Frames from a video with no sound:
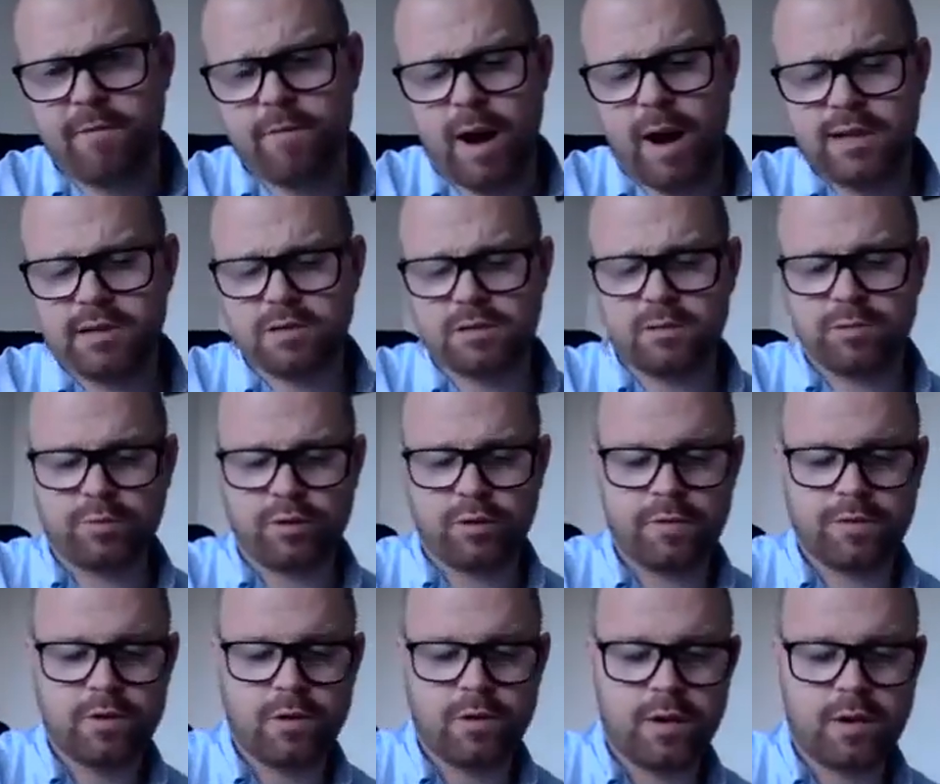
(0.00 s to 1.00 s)
ways to
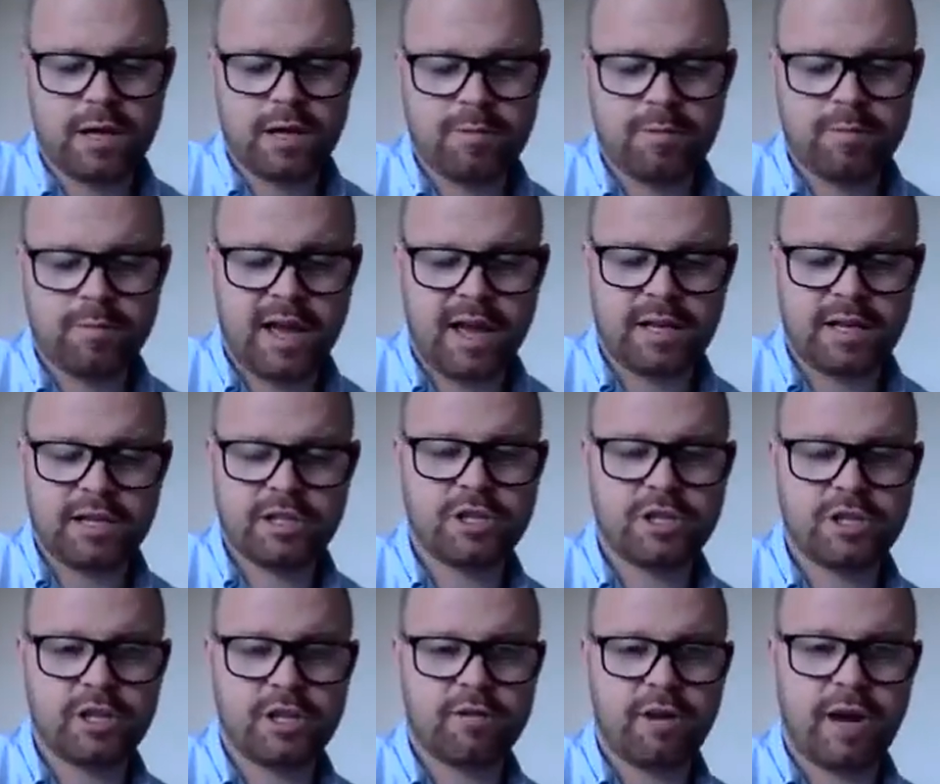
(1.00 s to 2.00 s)
improve your inbound lead
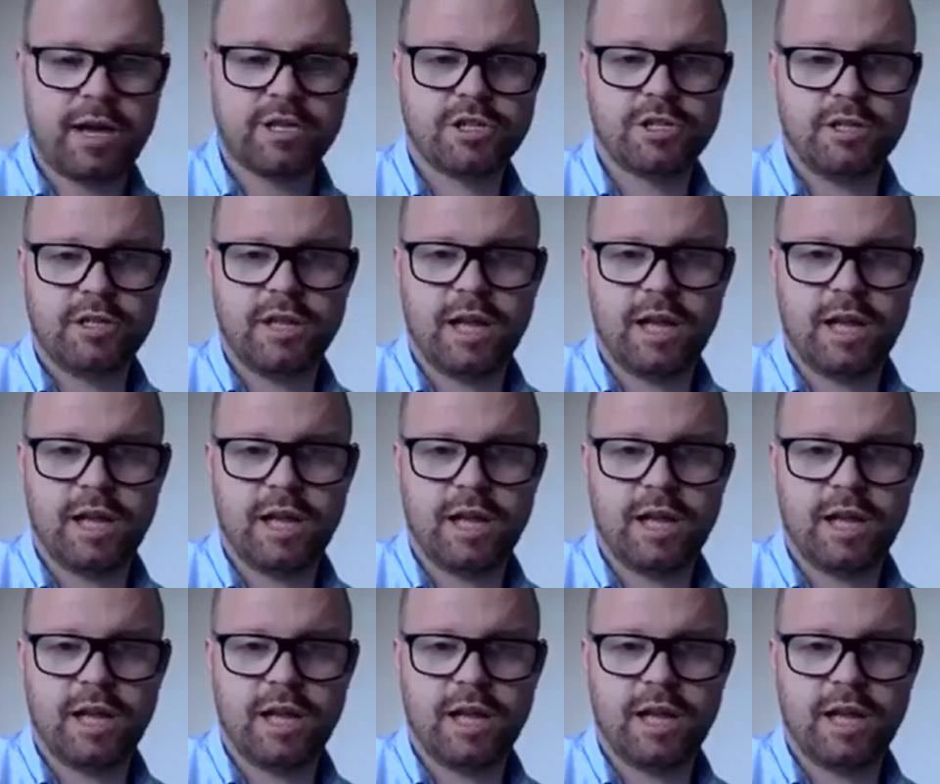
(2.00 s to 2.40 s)
generation.